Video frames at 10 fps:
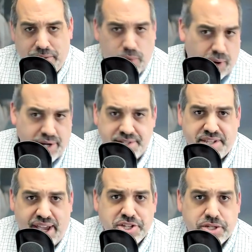other
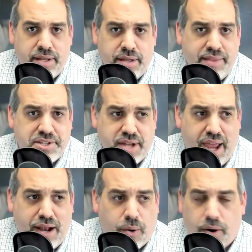organization in the
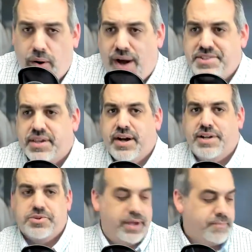state or across the
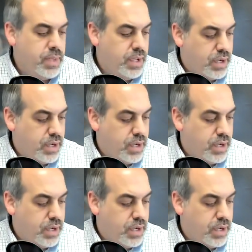country